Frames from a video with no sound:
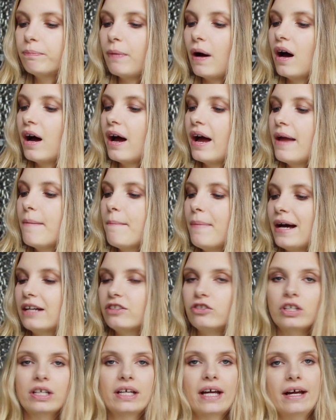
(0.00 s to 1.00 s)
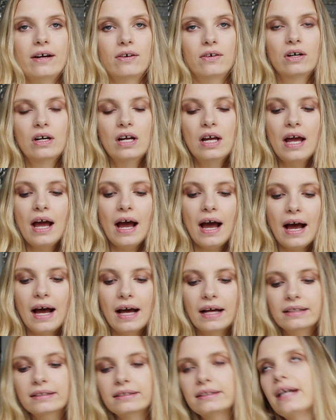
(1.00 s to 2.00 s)
by Patrick Gale.
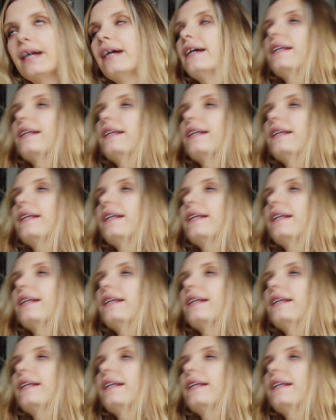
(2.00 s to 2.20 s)
And